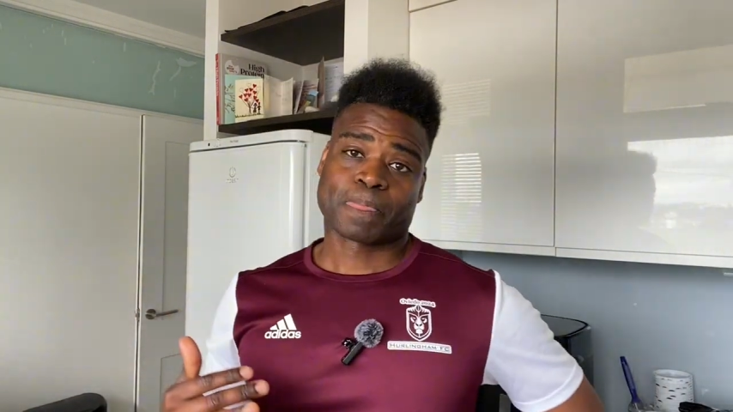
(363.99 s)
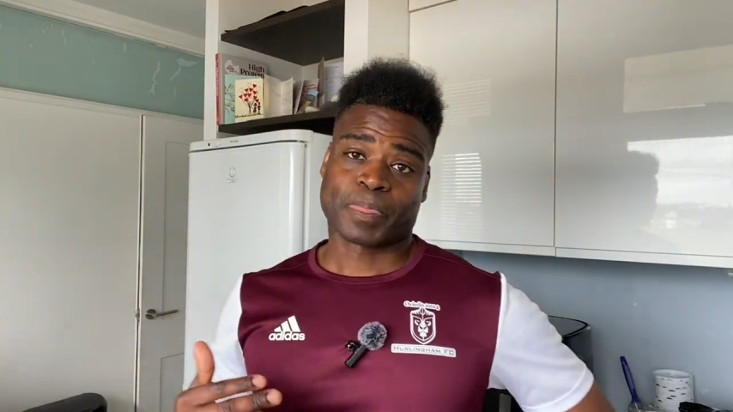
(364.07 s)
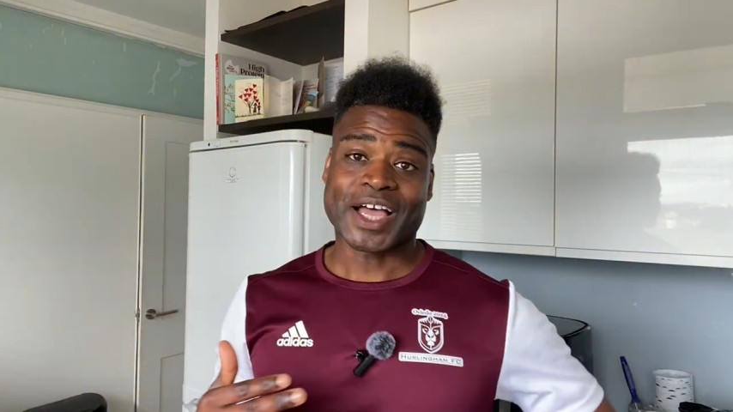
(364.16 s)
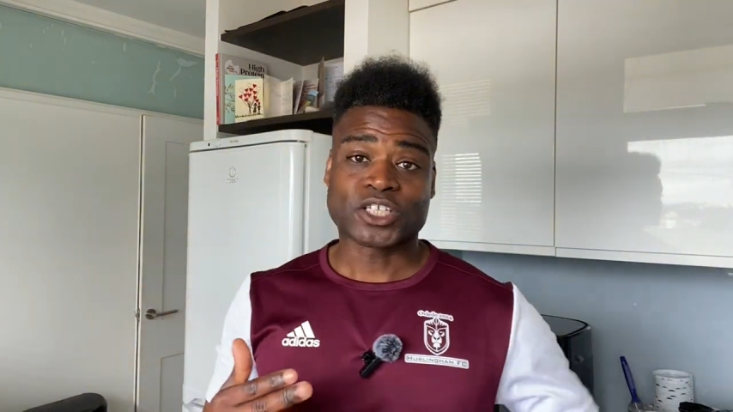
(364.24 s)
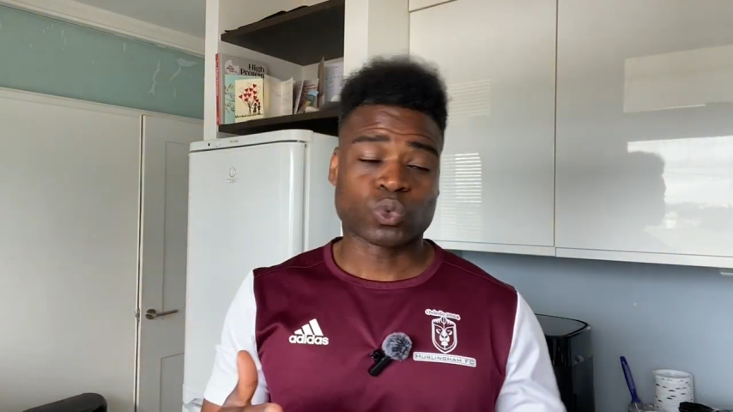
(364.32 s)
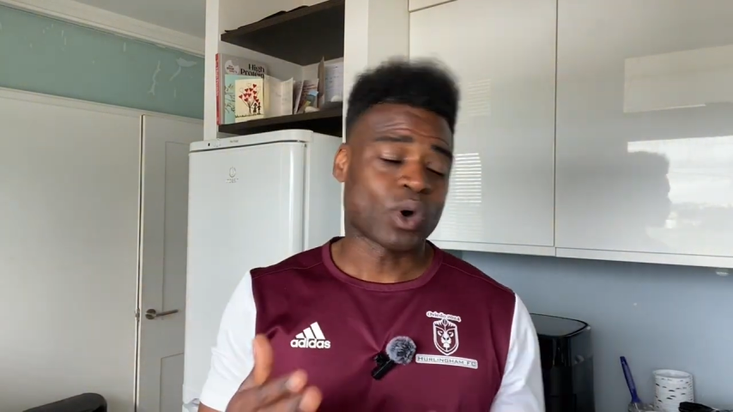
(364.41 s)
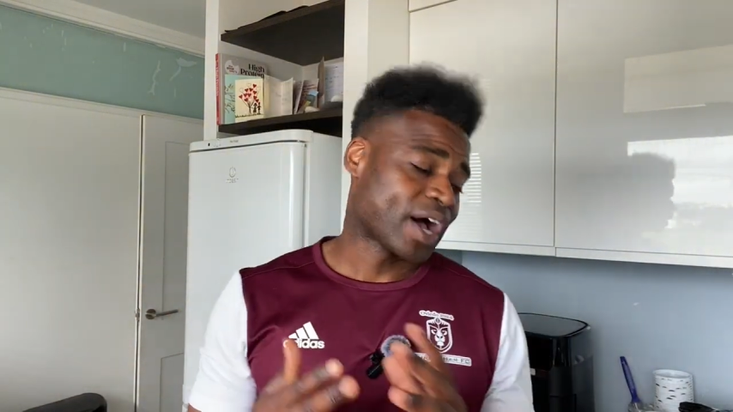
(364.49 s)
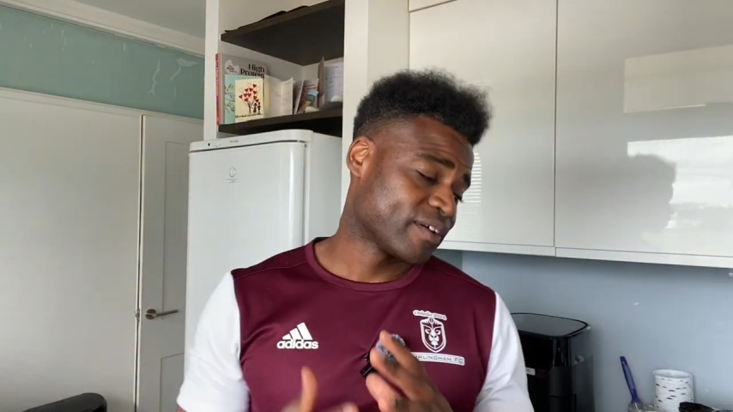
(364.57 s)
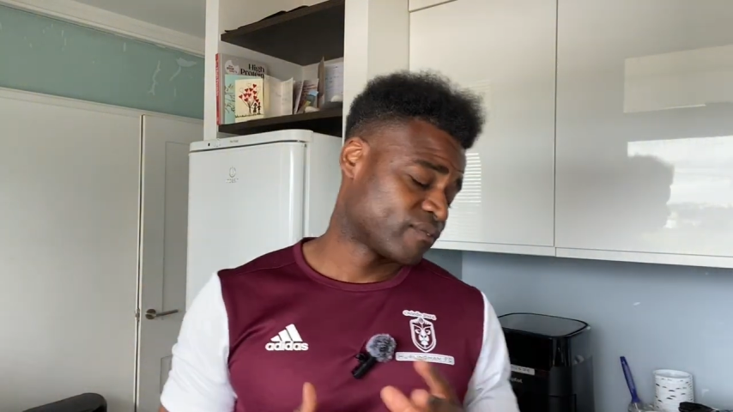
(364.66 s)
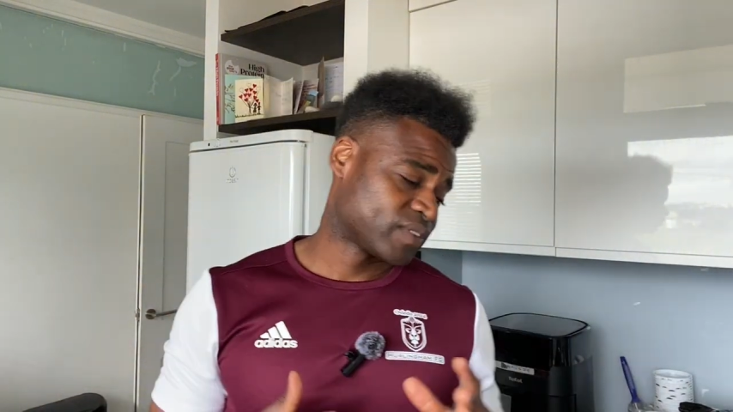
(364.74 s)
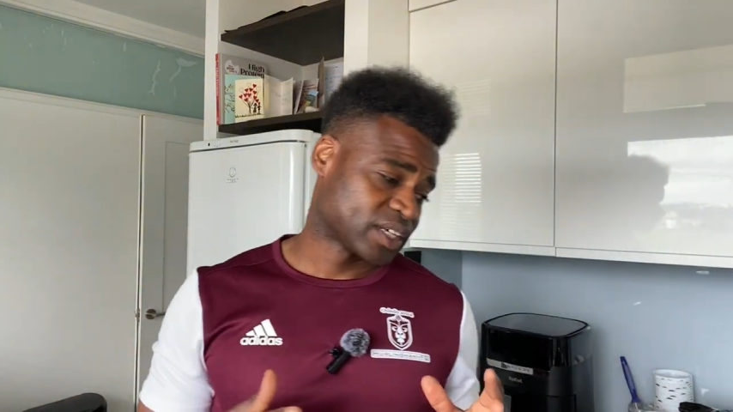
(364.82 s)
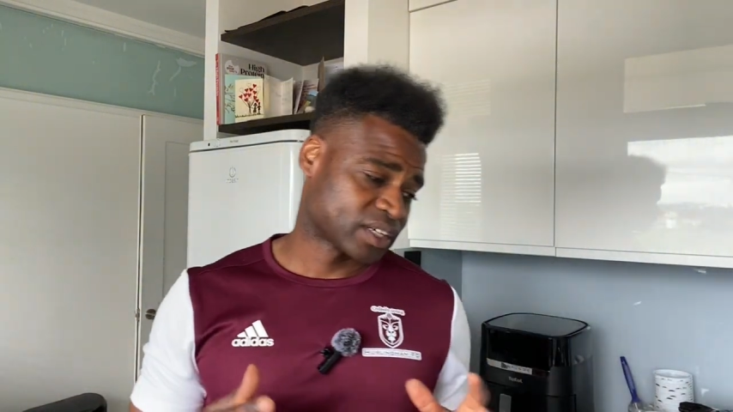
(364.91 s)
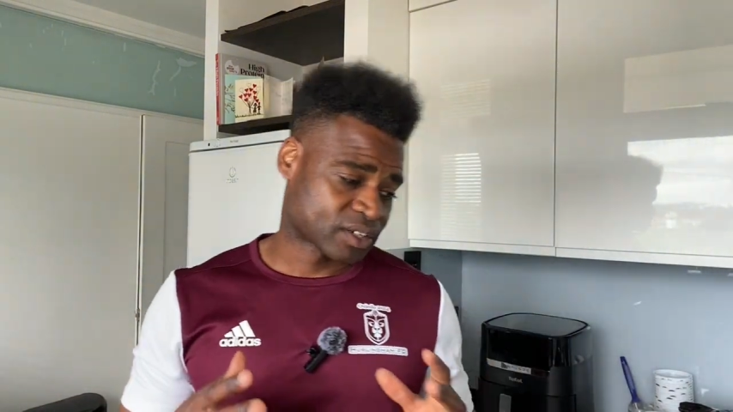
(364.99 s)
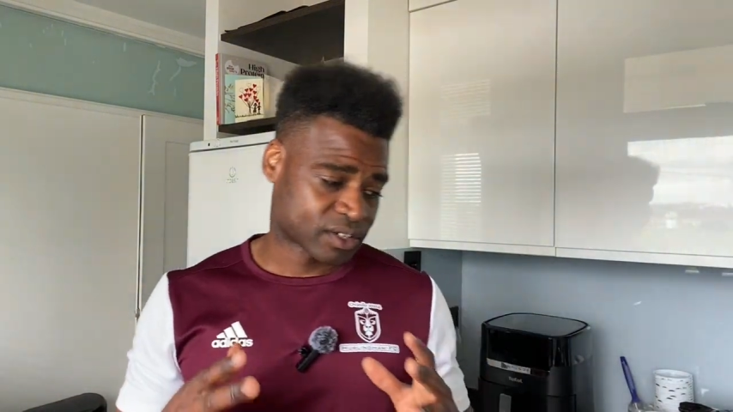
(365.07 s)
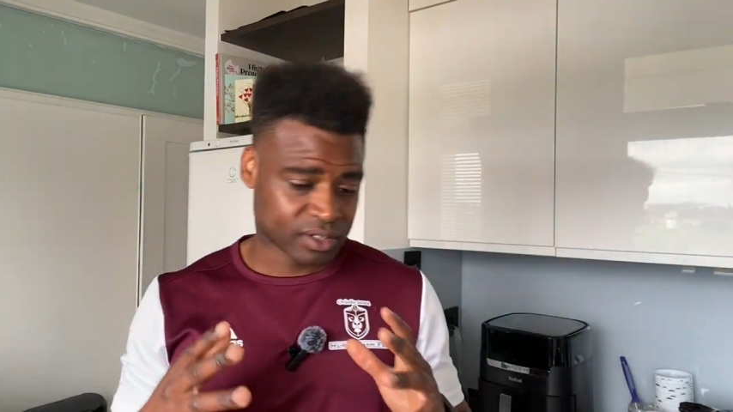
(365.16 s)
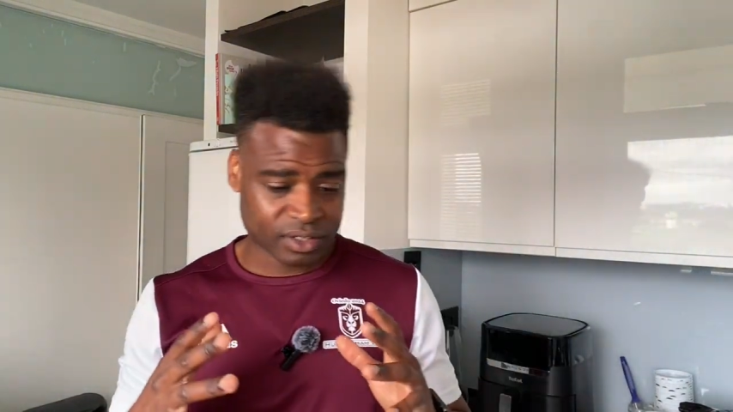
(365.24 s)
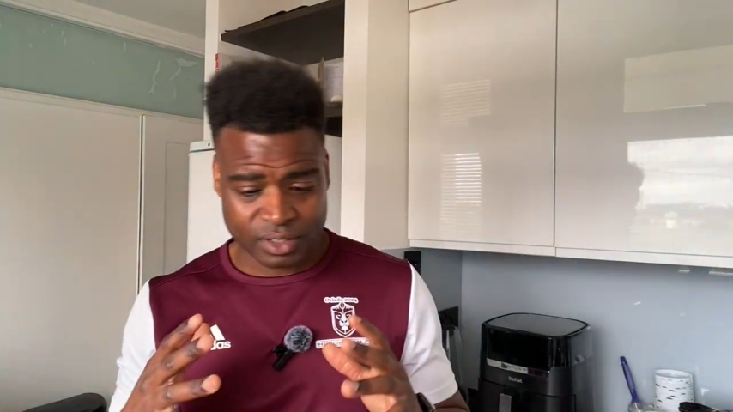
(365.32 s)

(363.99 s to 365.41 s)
that's what I think